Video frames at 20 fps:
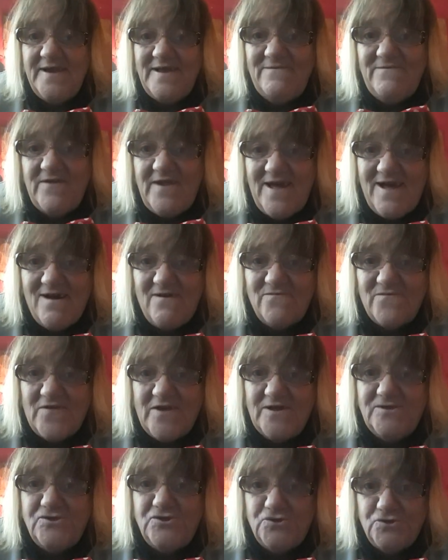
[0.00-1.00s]
never have
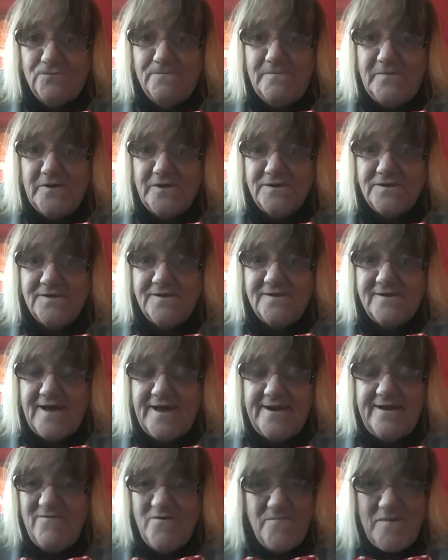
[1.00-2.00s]
is jumpers. I
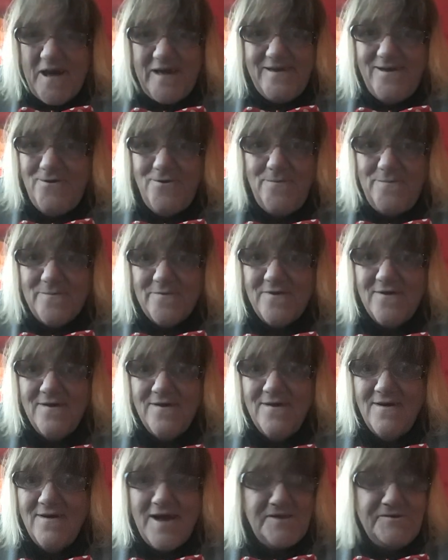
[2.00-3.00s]
never buy them.
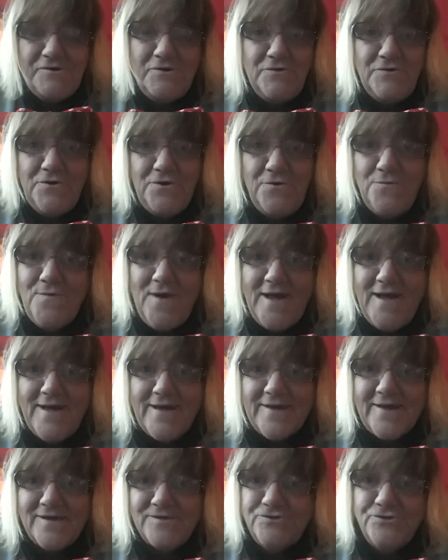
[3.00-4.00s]
I don't know
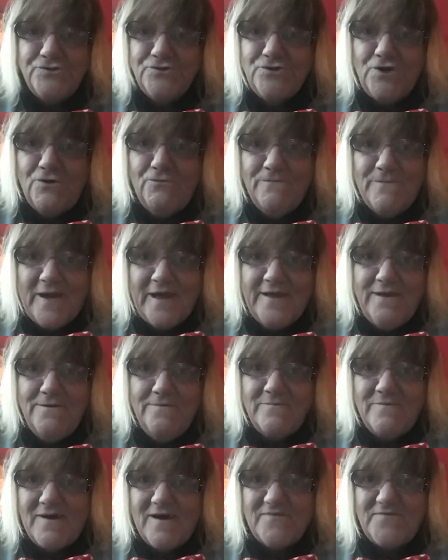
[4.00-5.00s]
why. I just don't buy
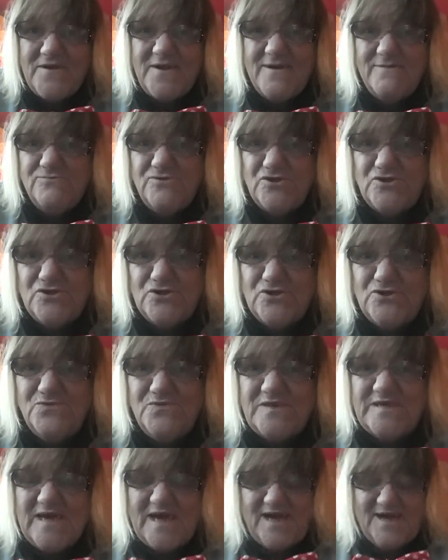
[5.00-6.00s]
them. I think I'm just too
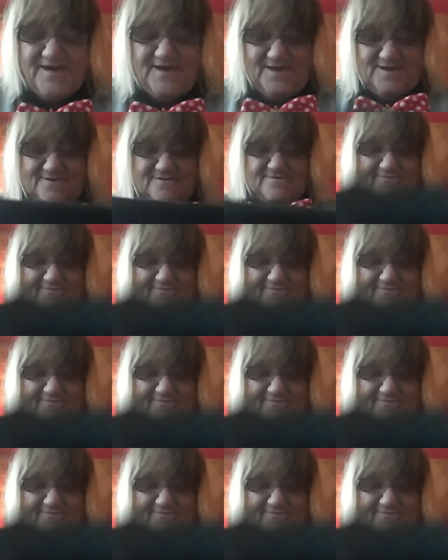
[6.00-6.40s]
tight.